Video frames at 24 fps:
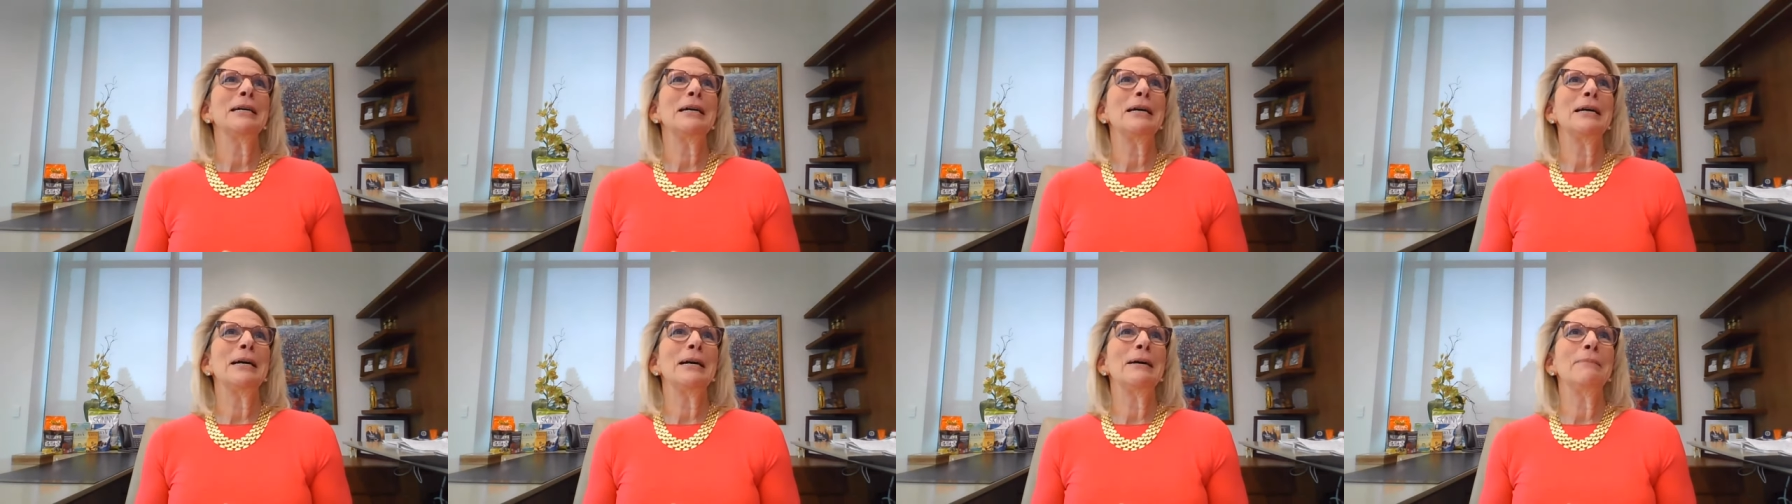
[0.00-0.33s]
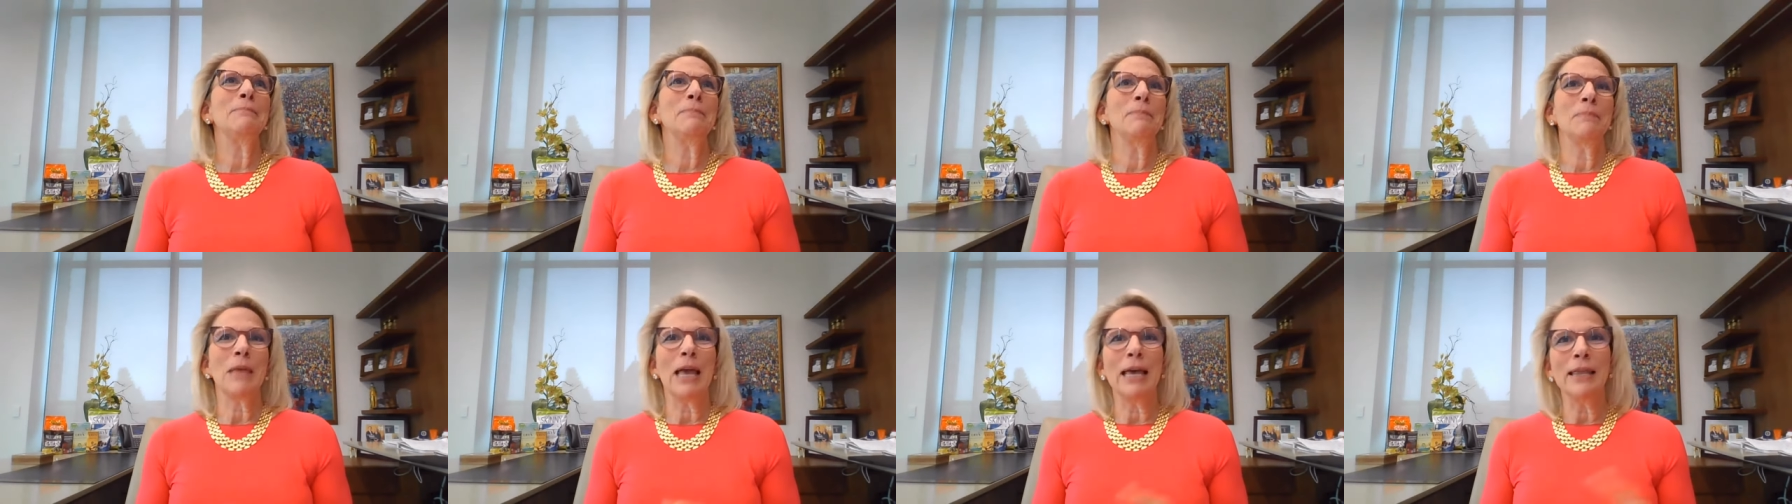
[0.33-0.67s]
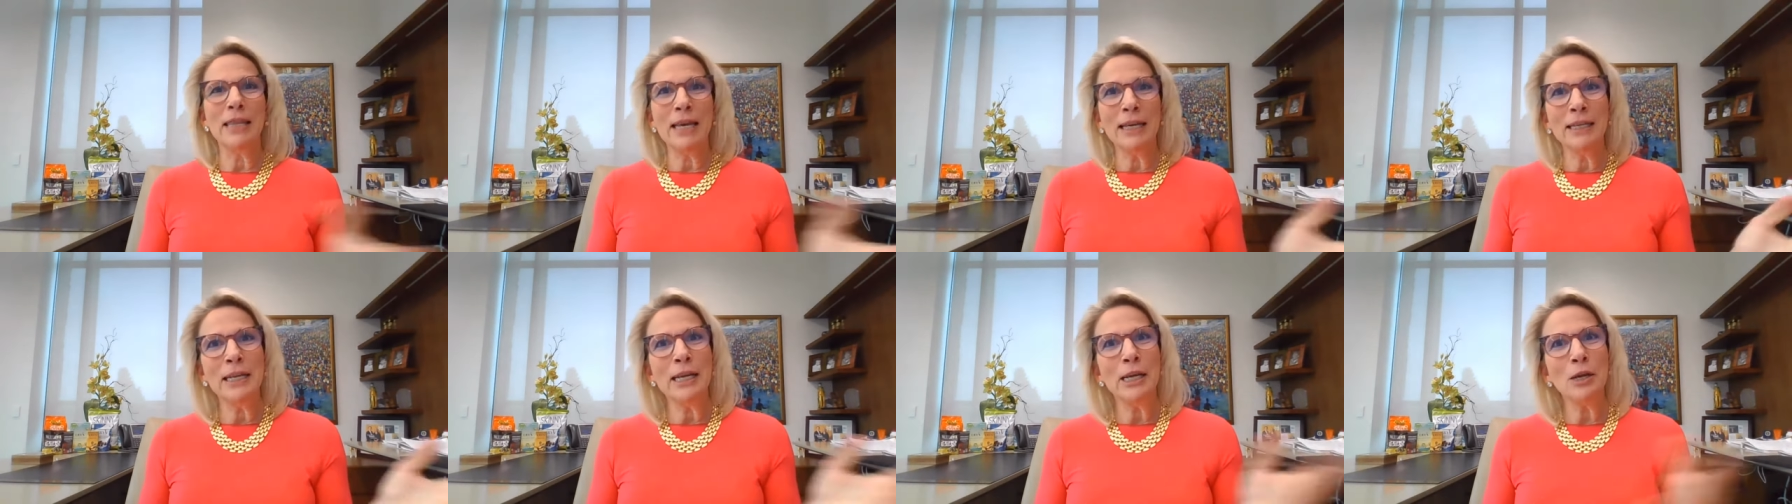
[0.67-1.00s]
Um,
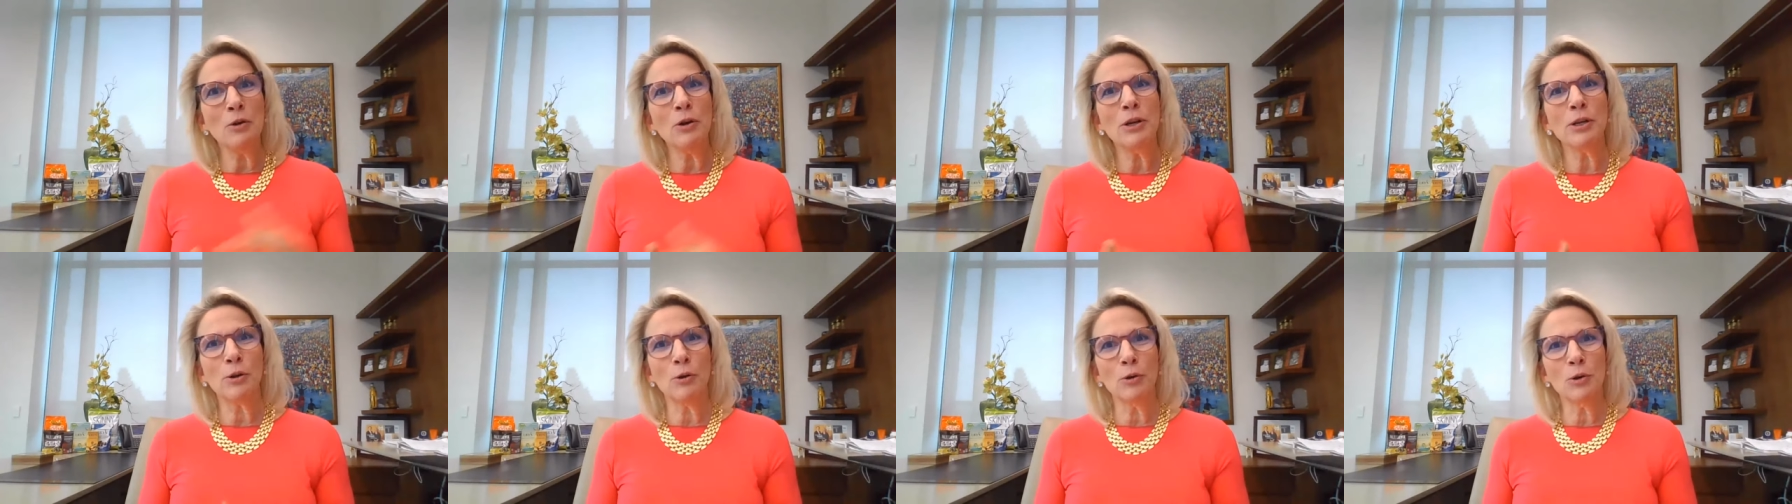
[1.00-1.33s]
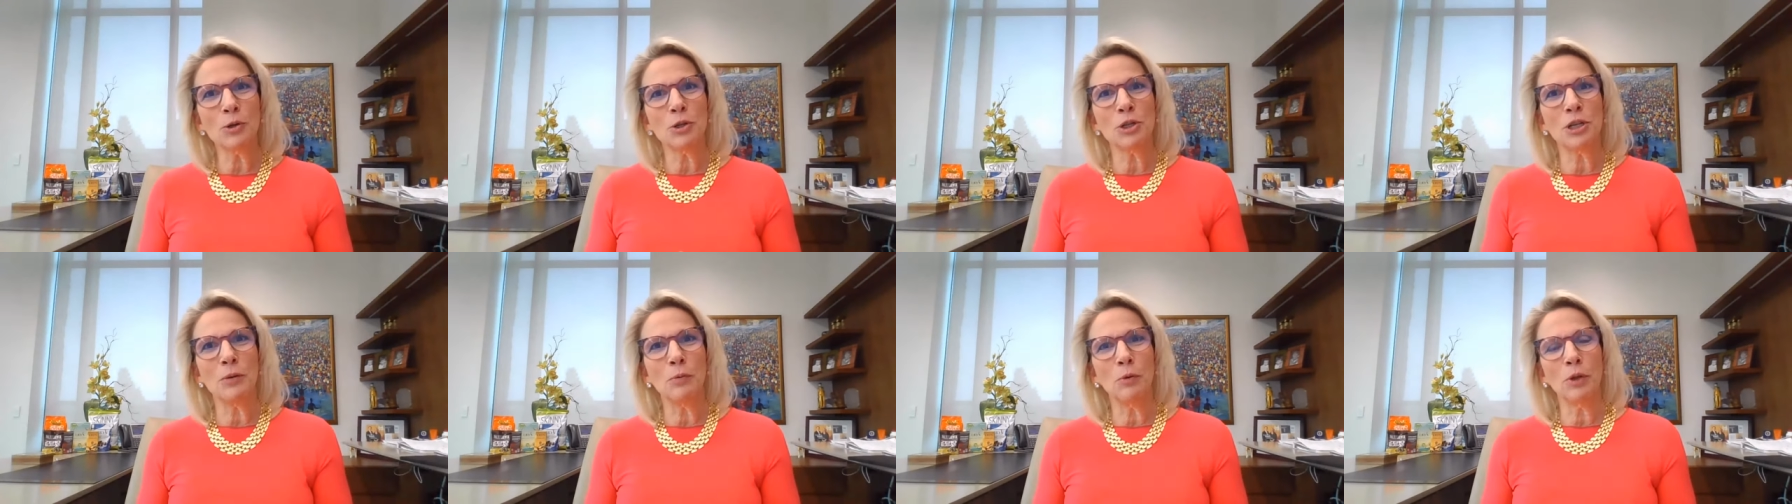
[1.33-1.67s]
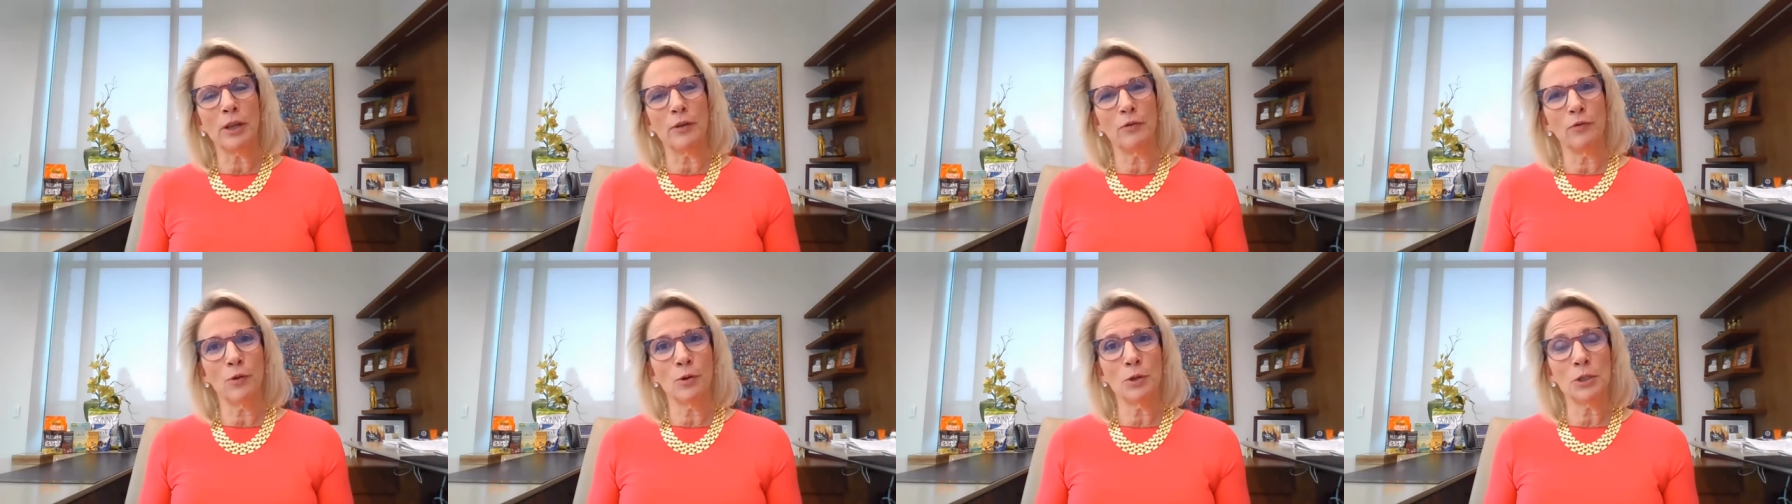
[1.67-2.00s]
and then here at Hershey,
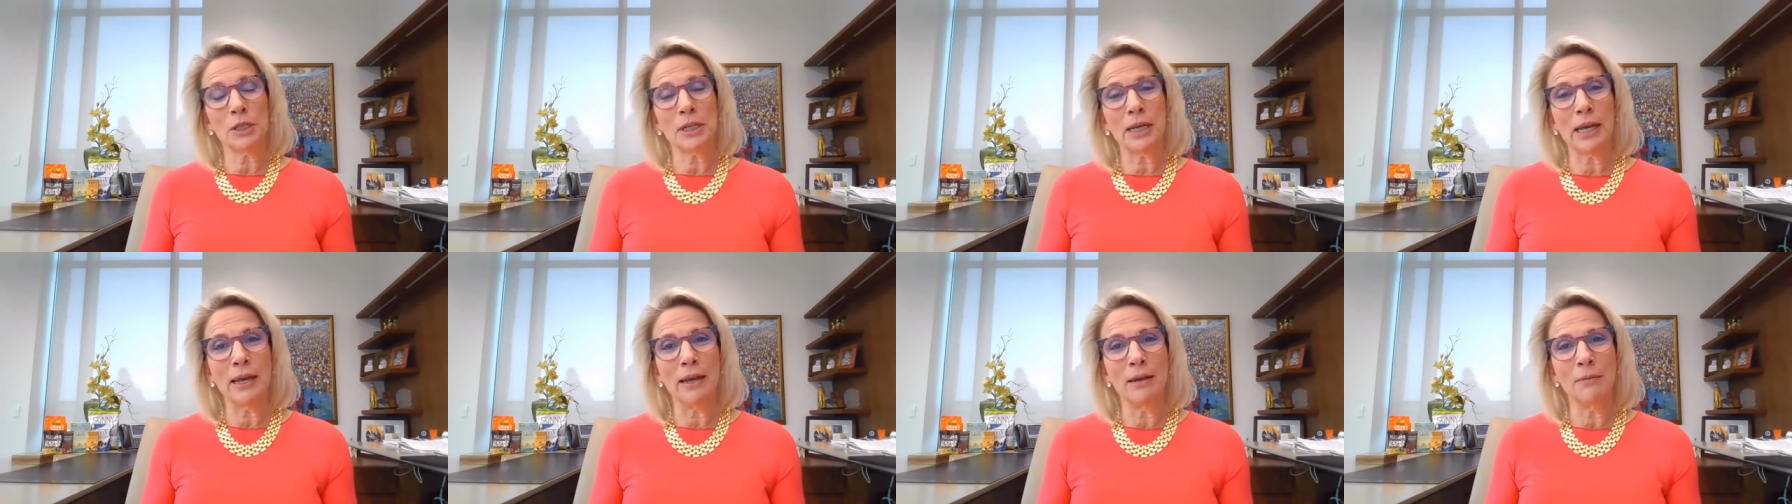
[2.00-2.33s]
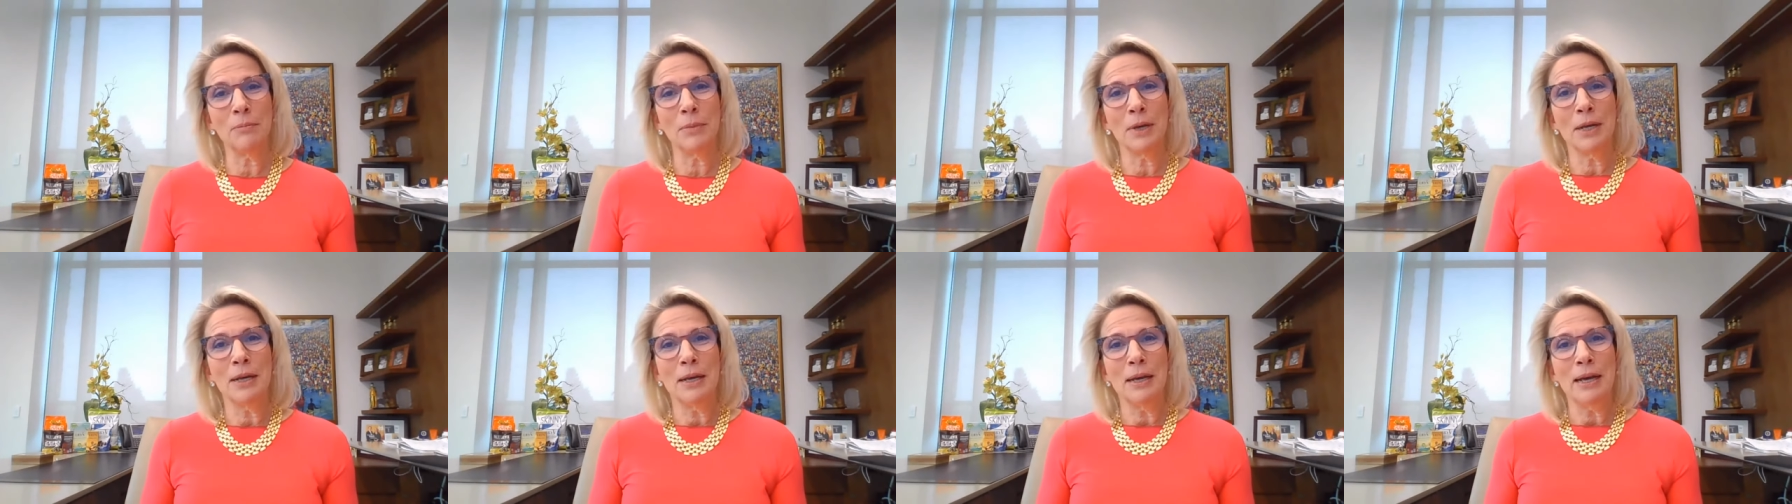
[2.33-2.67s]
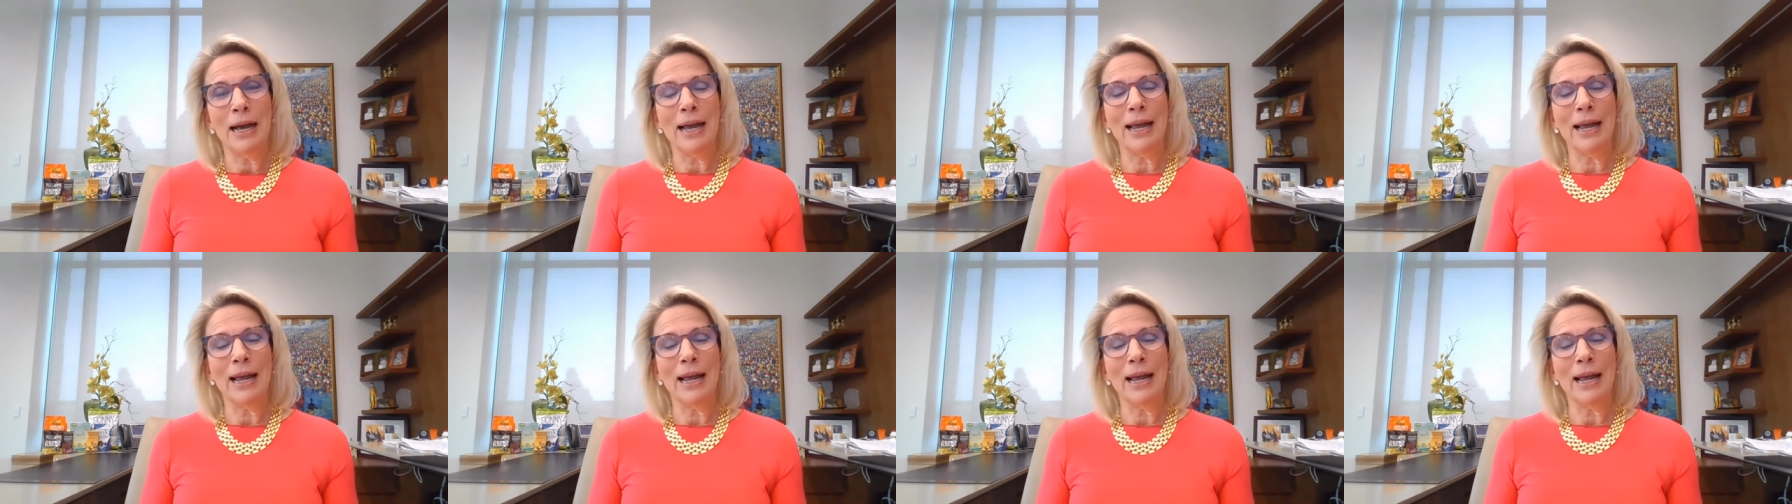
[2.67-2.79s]
when I first came,